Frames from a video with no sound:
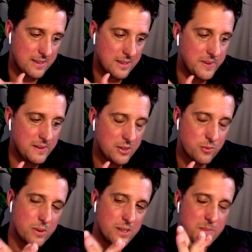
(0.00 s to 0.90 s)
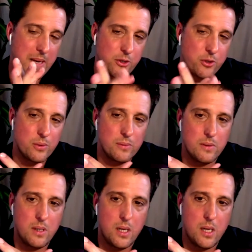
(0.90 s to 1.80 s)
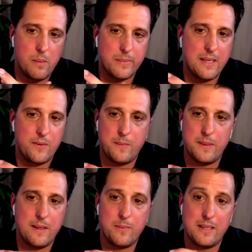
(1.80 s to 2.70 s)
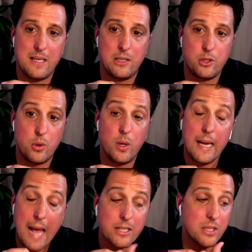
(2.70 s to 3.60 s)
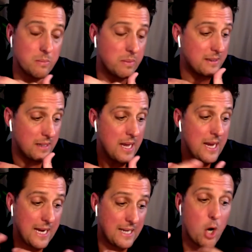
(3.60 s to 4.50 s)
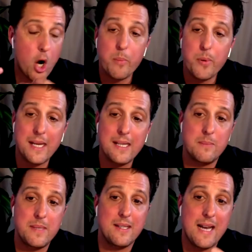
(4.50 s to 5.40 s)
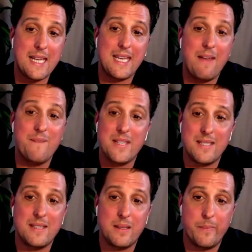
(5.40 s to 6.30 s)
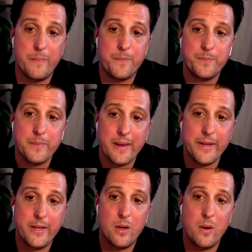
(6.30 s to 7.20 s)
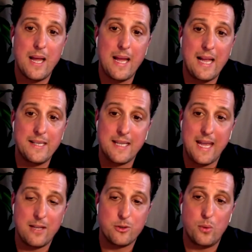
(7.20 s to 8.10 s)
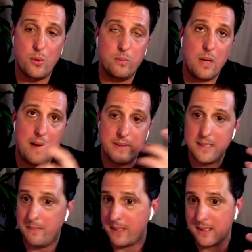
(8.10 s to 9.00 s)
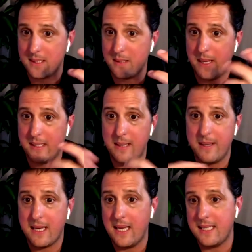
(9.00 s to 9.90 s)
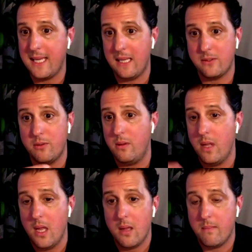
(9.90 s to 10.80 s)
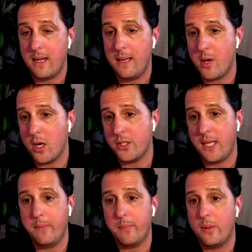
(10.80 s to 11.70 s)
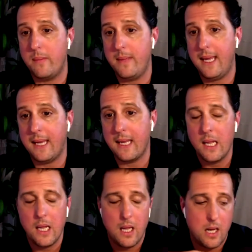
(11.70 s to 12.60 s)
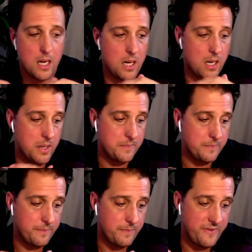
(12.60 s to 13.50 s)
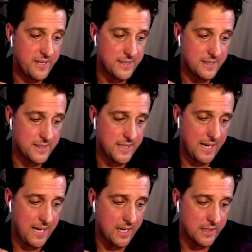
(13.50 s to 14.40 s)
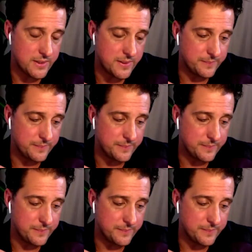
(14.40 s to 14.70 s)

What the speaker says: something that's really special. Gives me a lot of joy. It actually, it's heartbreaking to me that I can't visit them. I had to cancel, obviously because of the pandemic. I had to cancel my March, April, and May visits, and